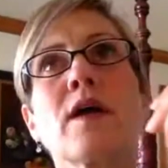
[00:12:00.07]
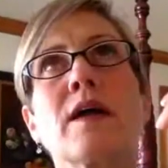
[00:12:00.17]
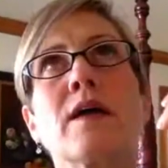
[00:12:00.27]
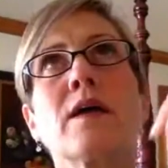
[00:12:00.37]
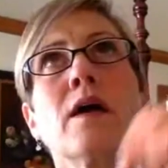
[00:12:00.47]

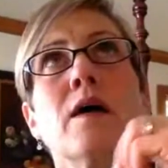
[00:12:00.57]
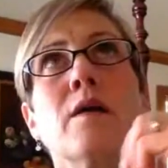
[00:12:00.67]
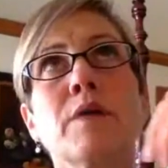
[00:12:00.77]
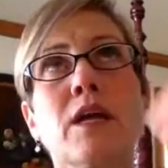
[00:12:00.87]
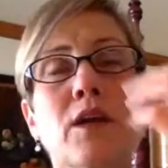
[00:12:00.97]
a
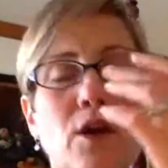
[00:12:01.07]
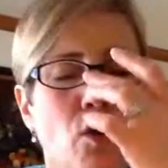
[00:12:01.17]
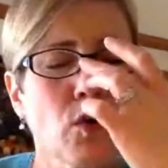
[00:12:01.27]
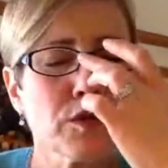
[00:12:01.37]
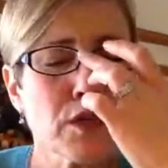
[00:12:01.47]

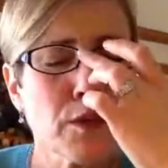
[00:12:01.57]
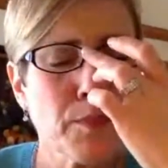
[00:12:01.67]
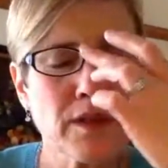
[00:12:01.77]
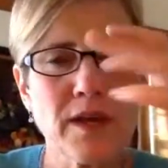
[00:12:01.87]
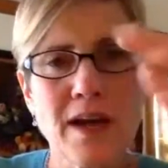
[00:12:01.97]
Pinot will
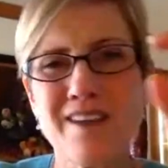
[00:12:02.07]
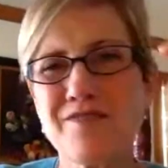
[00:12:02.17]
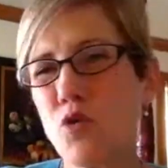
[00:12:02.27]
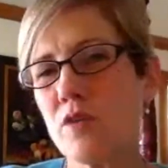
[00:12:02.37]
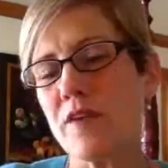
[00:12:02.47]
typically have
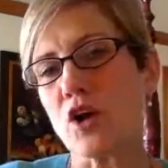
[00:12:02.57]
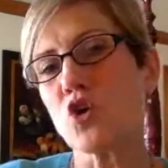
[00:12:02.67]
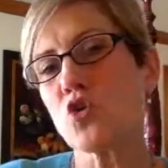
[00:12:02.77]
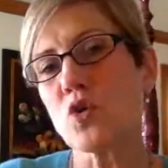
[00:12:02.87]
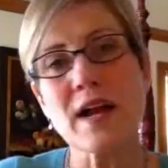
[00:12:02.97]
more of a
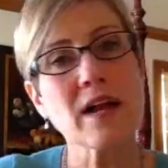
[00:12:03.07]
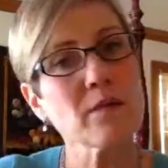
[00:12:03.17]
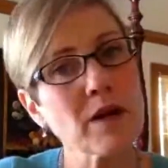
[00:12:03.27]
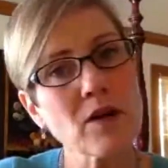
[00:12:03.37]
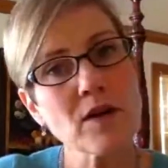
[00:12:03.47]

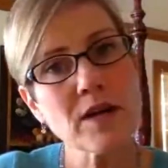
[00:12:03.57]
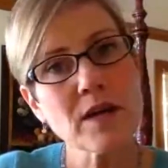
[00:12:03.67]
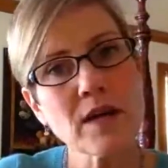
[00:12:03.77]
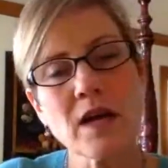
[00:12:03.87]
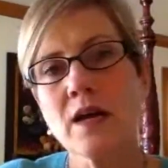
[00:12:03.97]

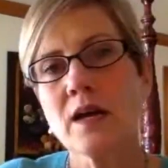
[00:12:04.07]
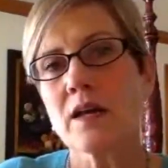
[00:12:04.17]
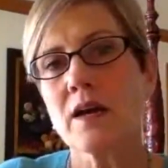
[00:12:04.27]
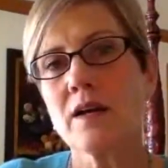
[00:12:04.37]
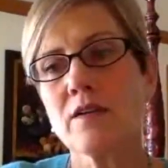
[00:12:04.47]
cranberry
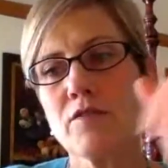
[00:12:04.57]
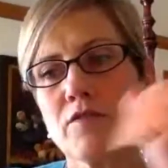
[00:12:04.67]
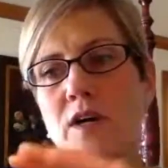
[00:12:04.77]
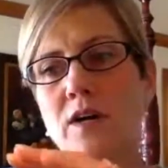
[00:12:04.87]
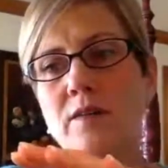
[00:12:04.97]
kind of
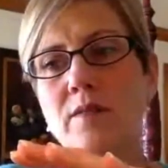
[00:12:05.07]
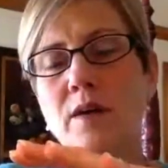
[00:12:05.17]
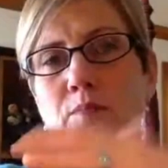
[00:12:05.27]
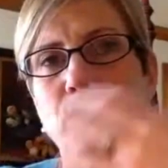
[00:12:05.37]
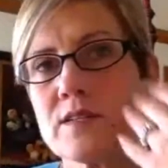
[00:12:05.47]

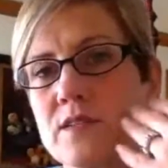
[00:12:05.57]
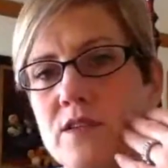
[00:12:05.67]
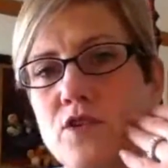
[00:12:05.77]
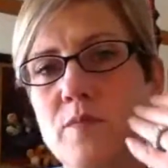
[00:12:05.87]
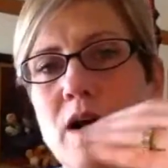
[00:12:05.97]
a presence
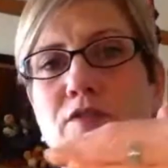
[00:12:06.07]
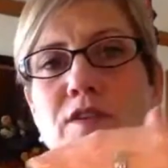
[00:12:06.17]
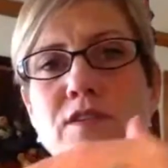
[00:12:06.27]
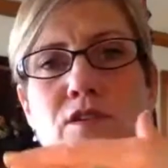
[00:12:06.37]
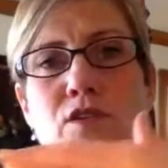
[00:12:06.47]
in your mouth,
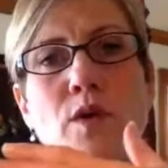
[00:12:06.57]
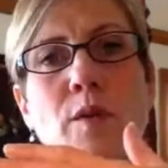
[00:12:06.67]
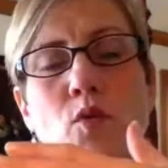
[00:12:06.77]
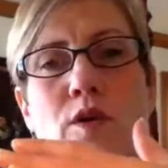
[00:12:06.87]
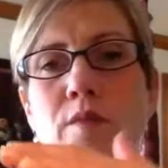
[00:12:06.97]
this is
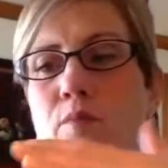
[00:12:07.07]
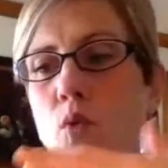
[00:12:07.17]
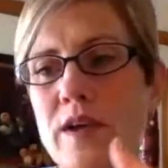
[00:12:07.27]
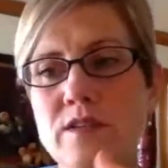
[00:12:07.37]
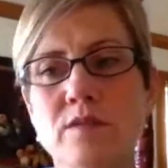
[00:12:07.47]
going more to the
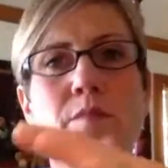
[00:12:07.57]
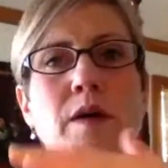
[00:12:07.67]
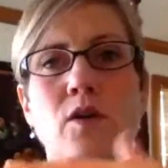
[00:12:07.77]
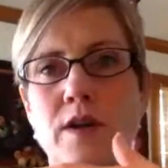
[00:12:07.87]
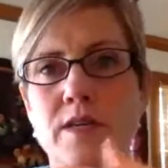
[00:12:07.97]

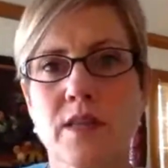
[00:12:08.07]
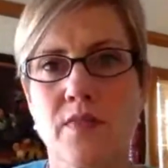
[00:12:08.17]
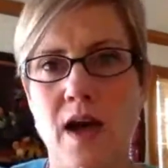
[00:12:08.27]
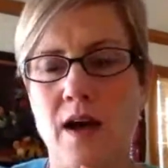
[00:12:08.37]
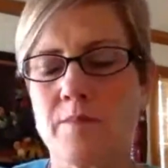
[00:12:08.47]
boysenberries and
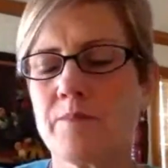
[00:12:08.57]
that.